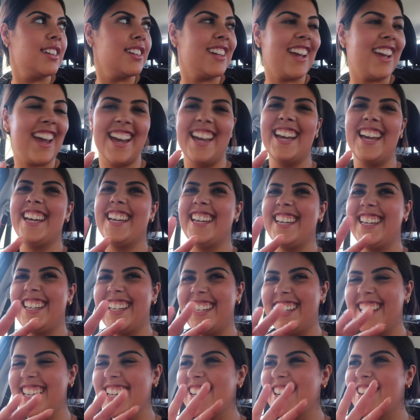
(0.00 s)
Yeah,
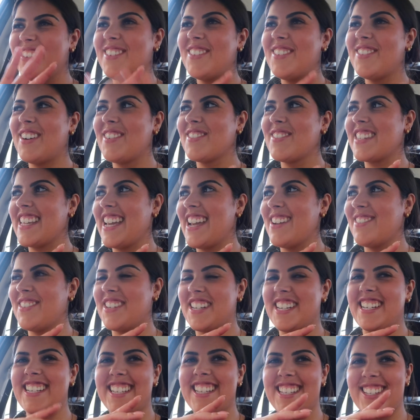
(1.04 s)
my mum's here but
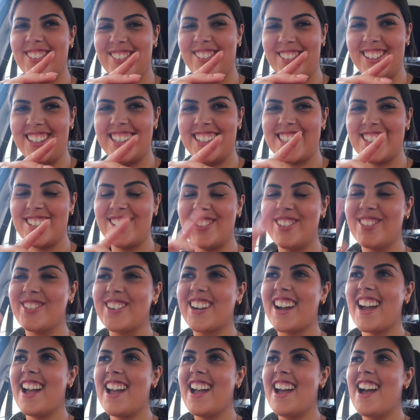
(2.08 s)
she doesn't want to talk.
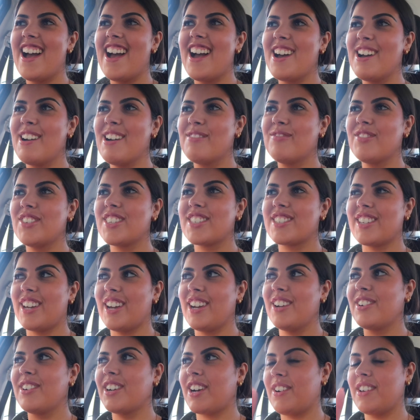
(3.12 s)
So
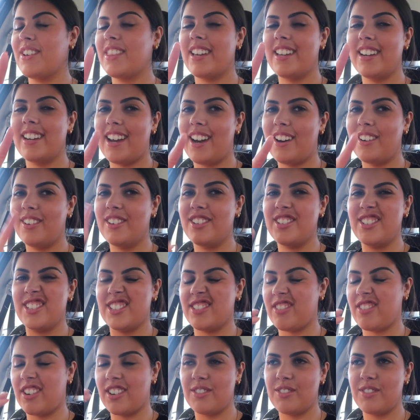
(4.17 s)
we're going there now and
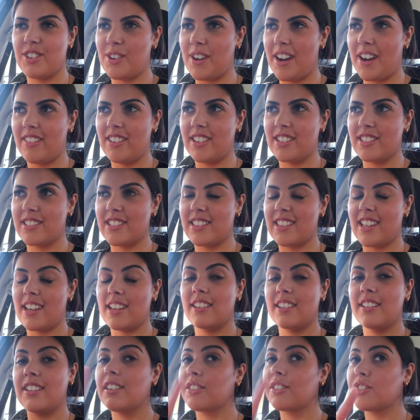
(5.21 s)
just run a few errands and
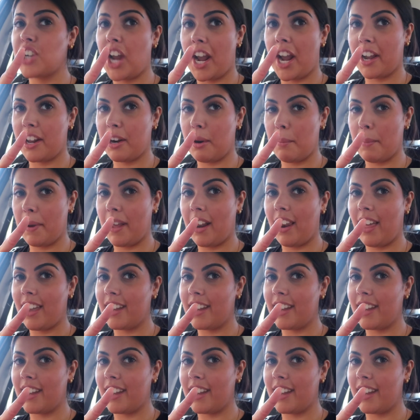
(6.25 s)
then I'll check in a bit